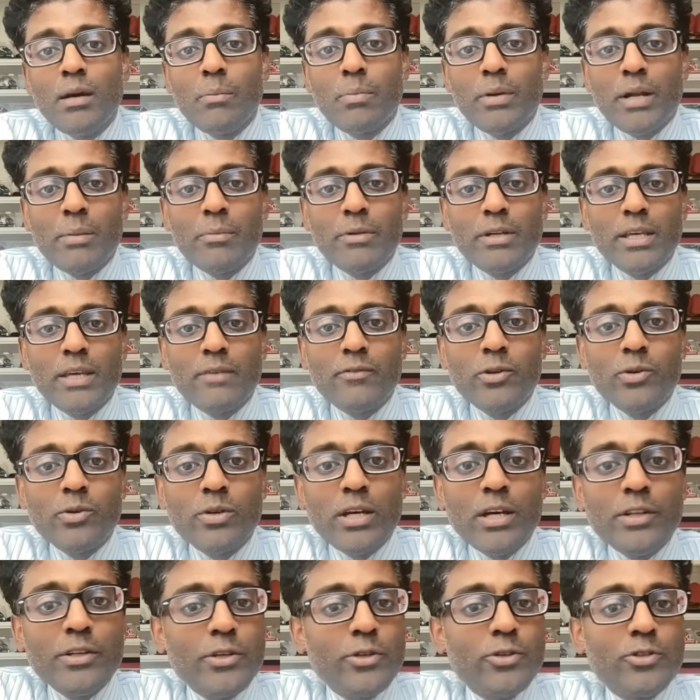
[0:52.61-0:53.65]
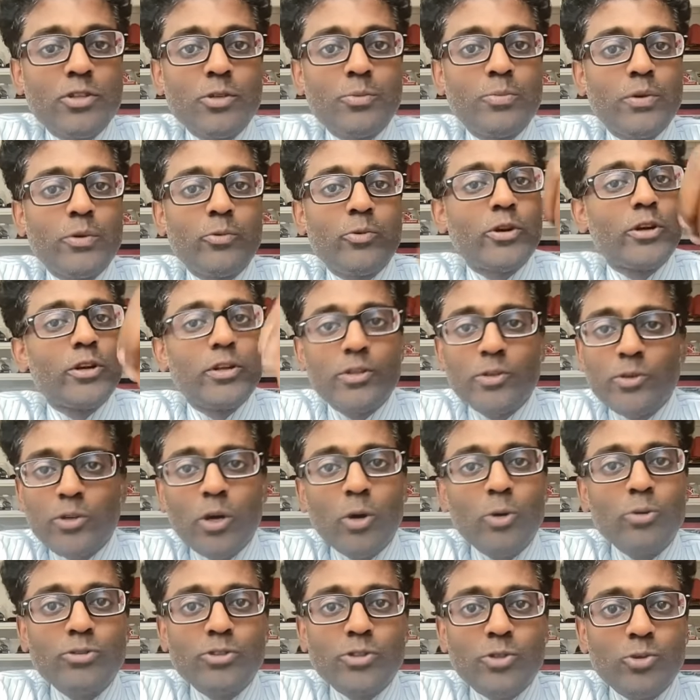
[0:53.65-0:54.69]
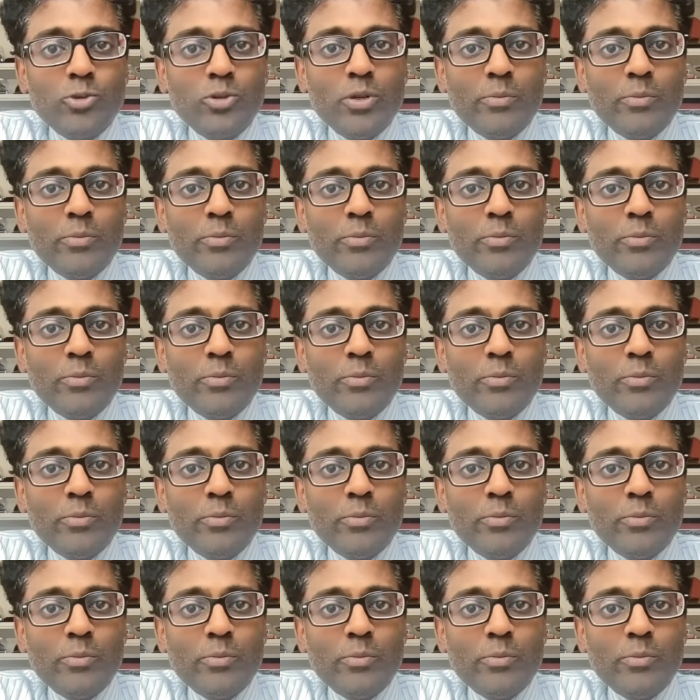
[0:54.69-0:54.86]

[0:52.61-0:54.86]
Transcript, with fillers: But I'm going to give you another YouTube. We're going to do it old school.